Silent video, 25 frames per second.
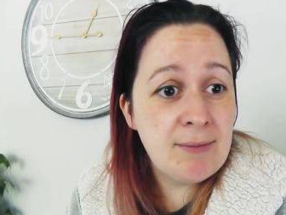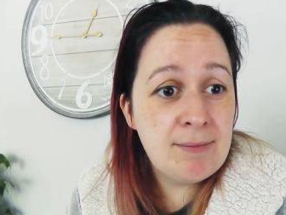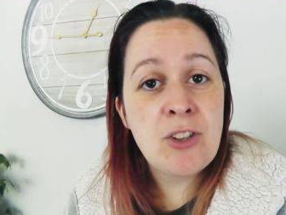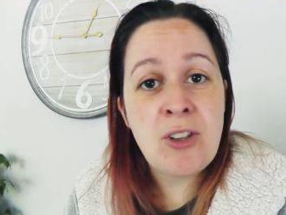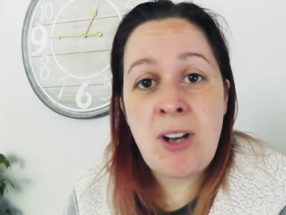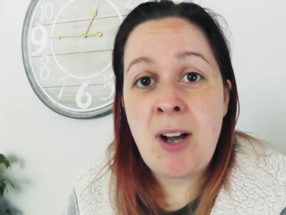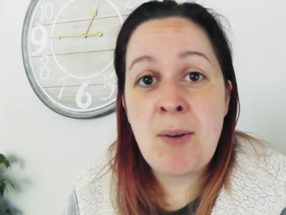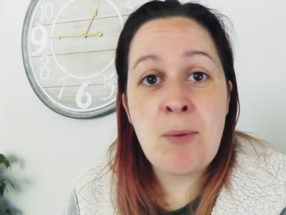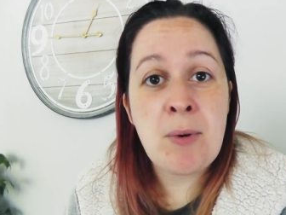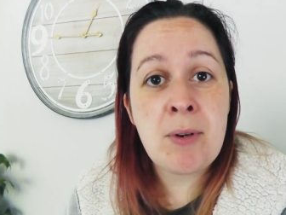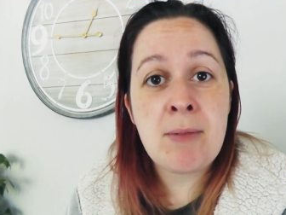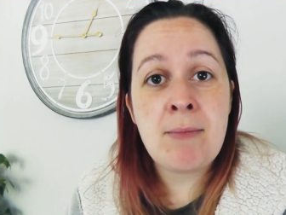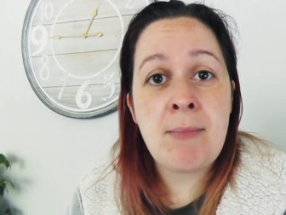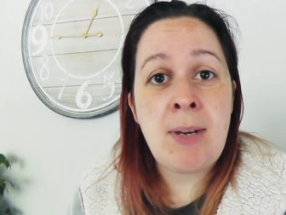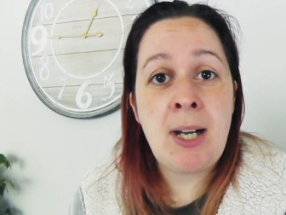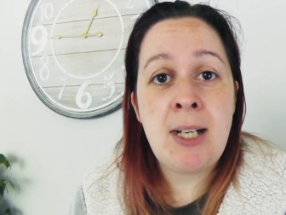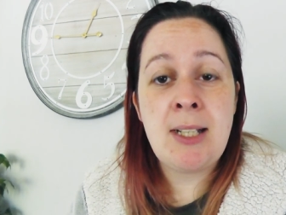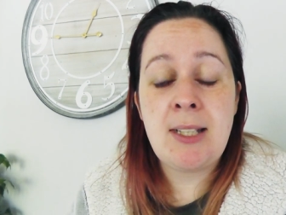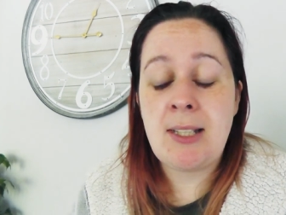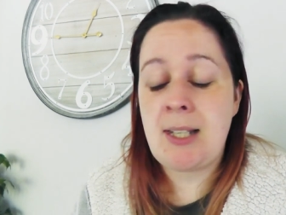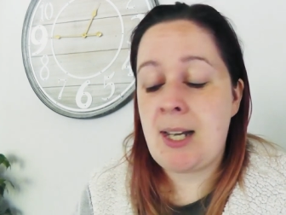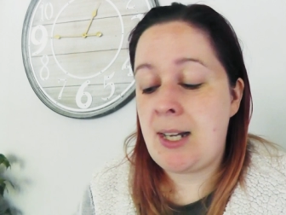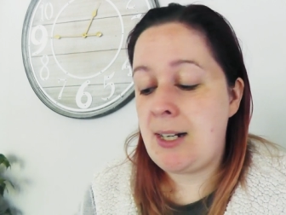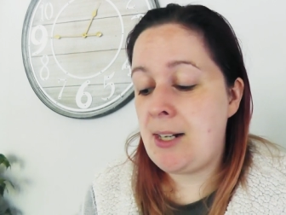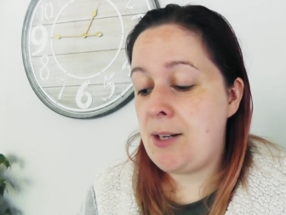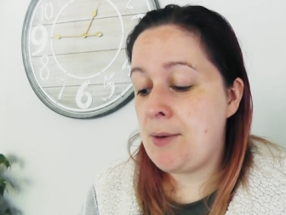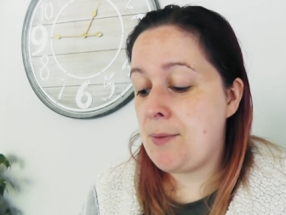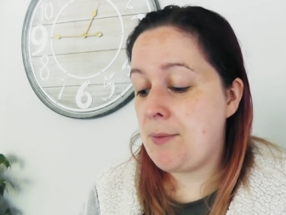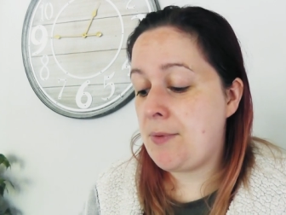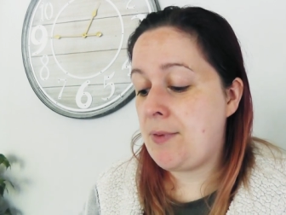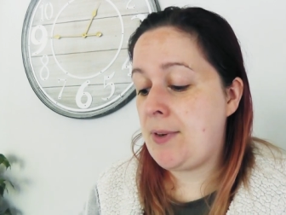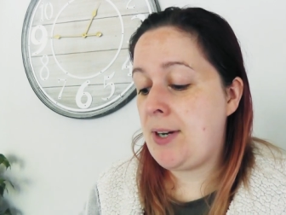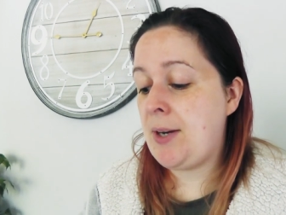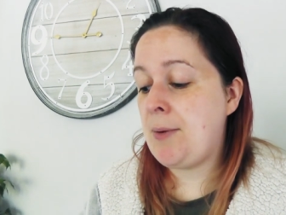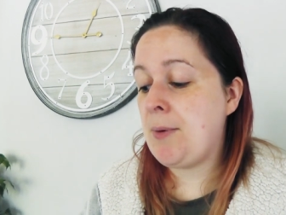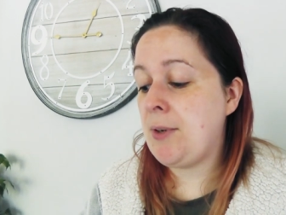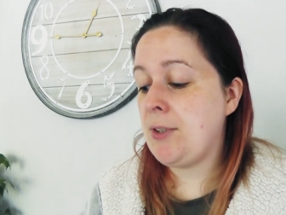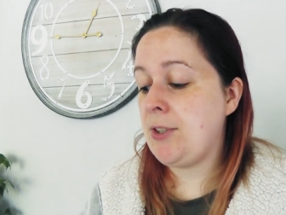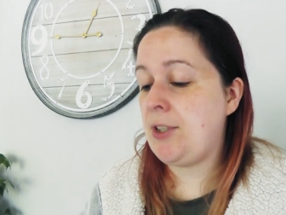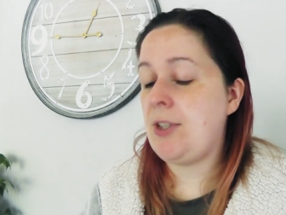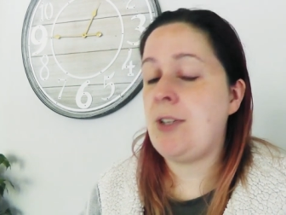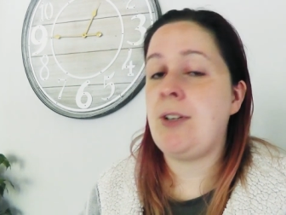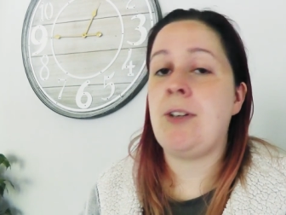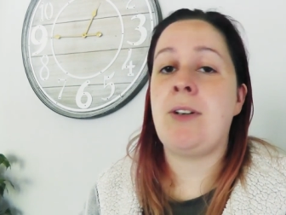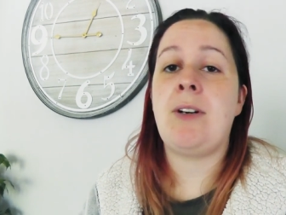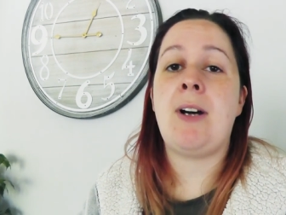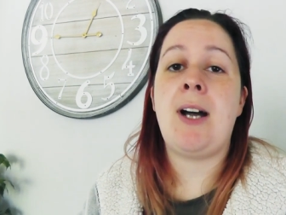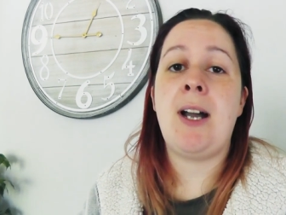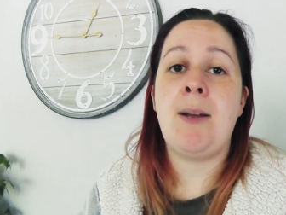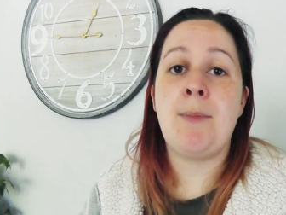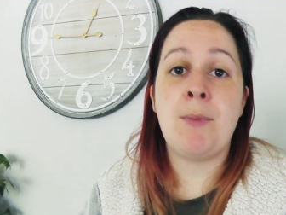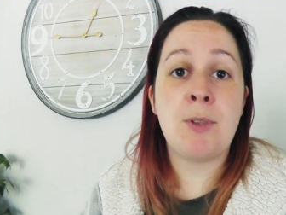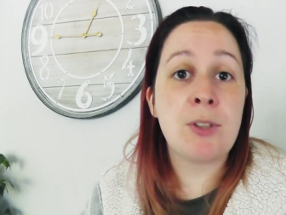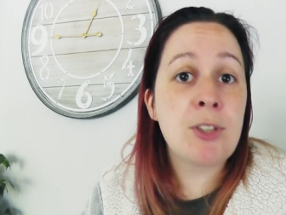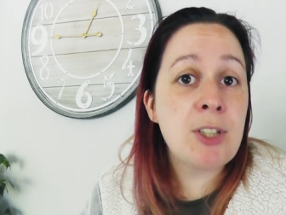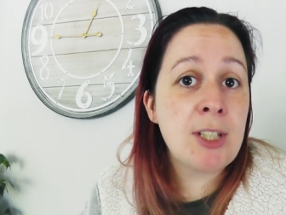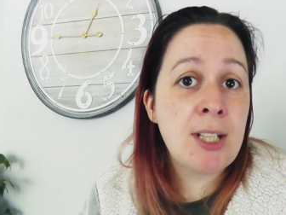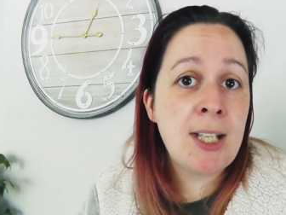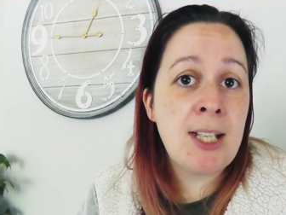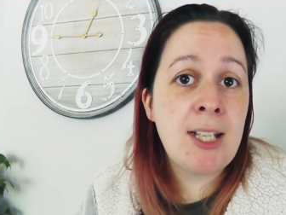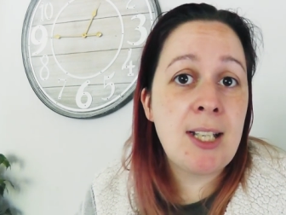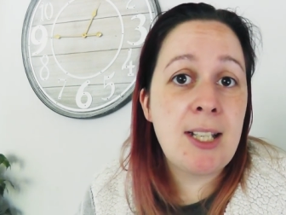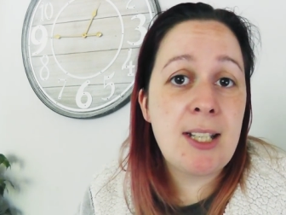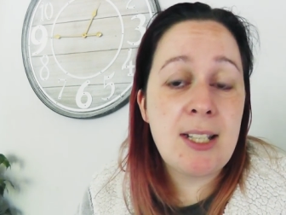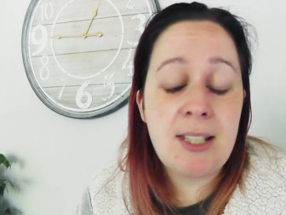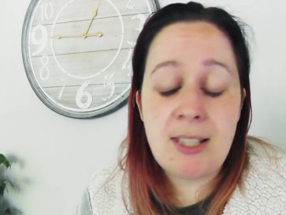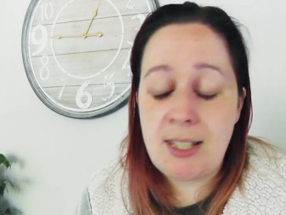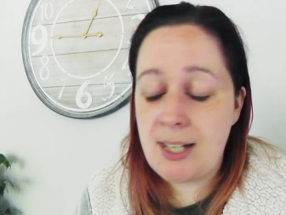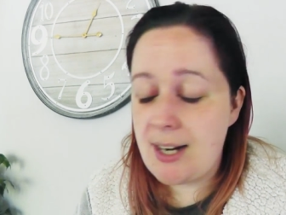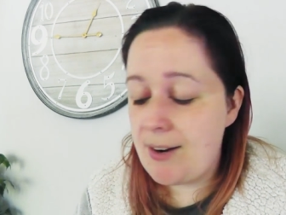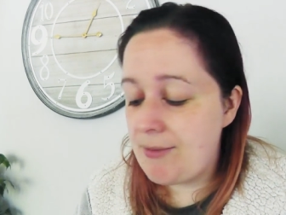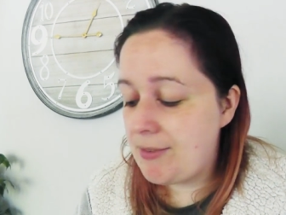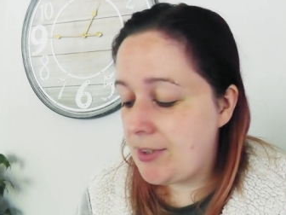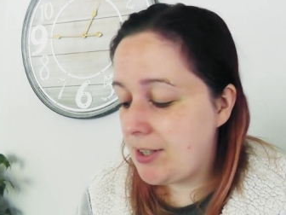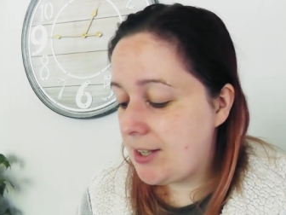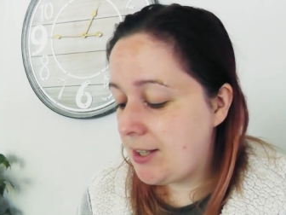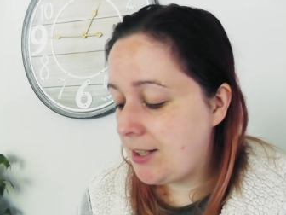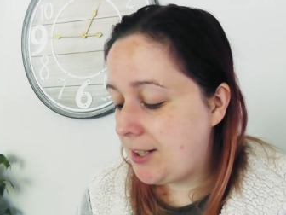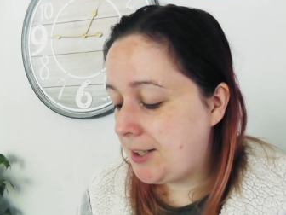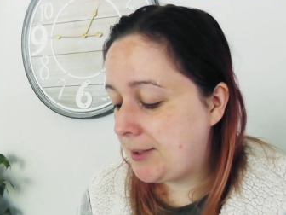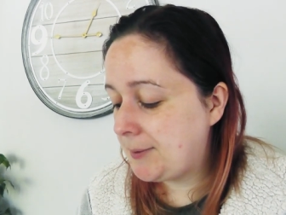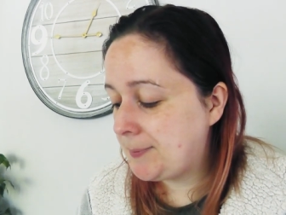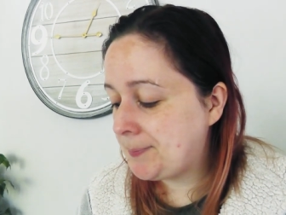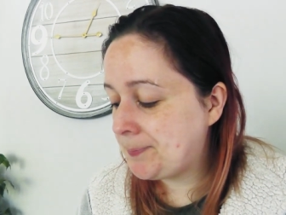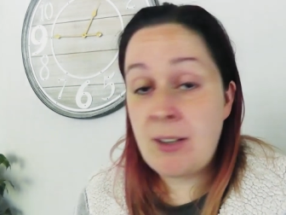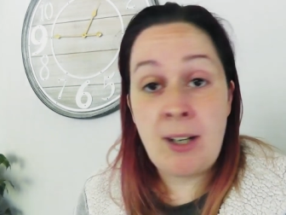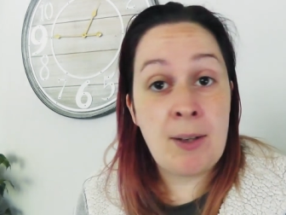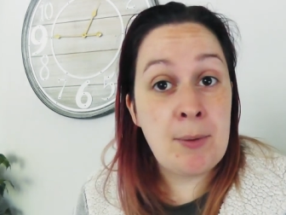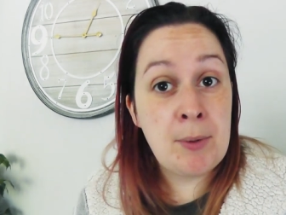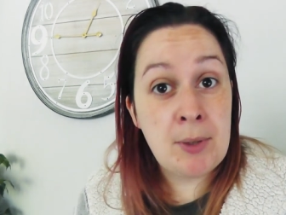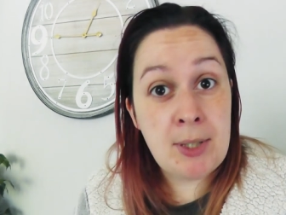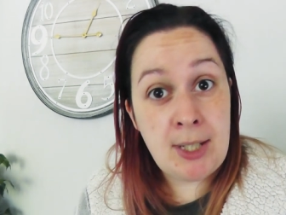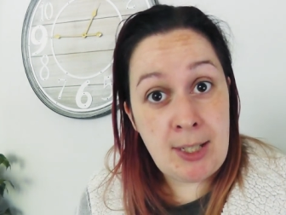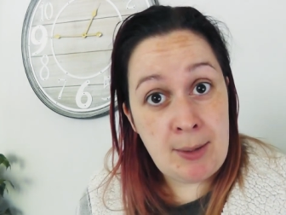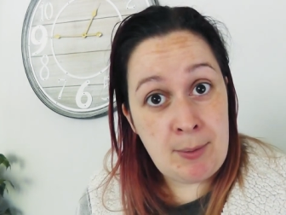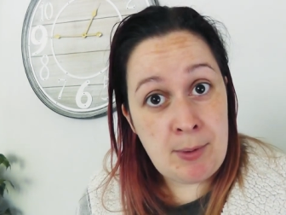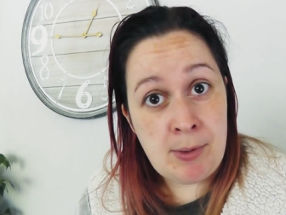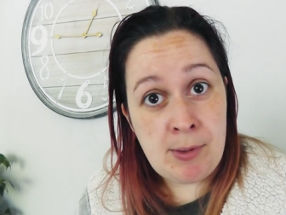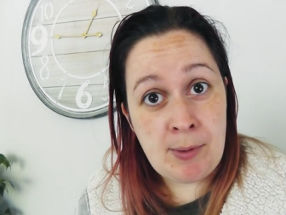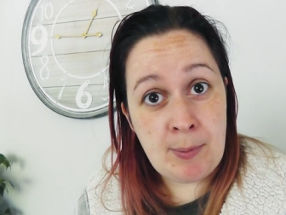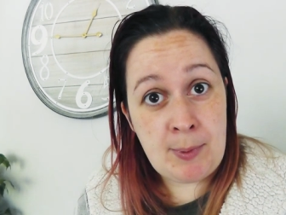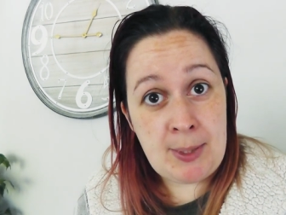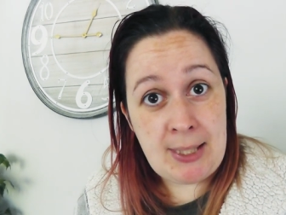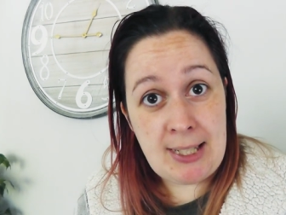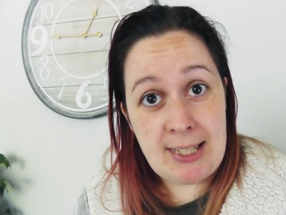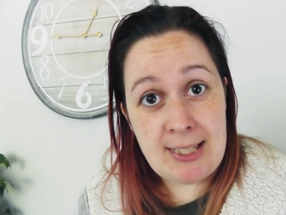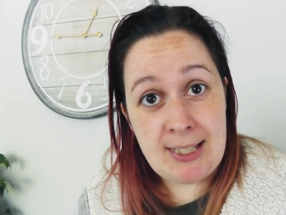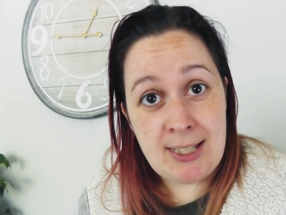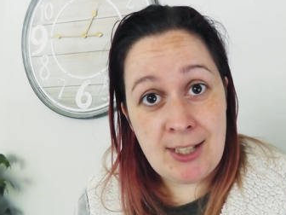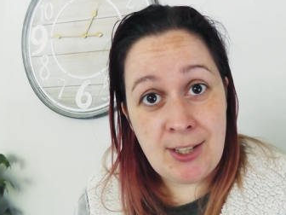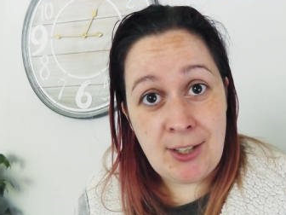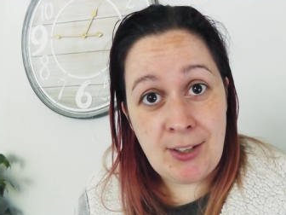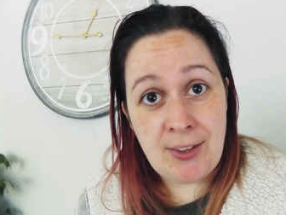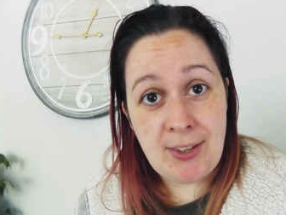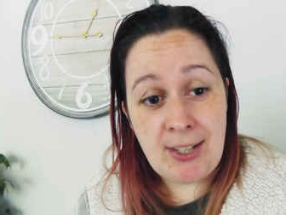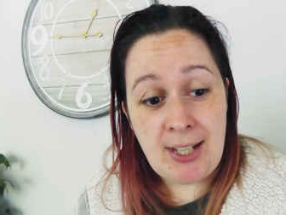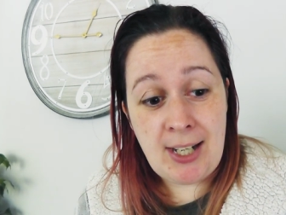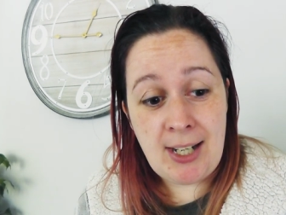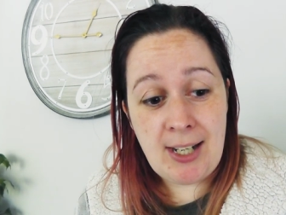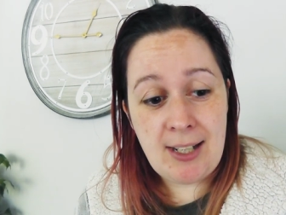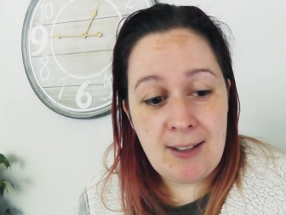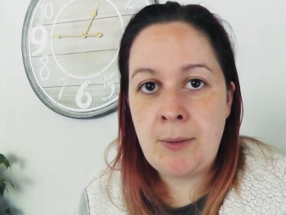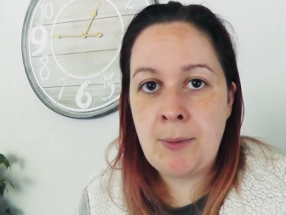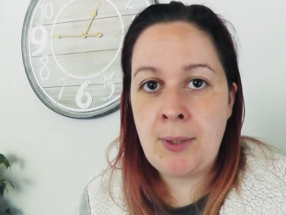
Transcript: so I wouldn't mind signing up for it once I know how much it is and everything, so I will keep you updated on that.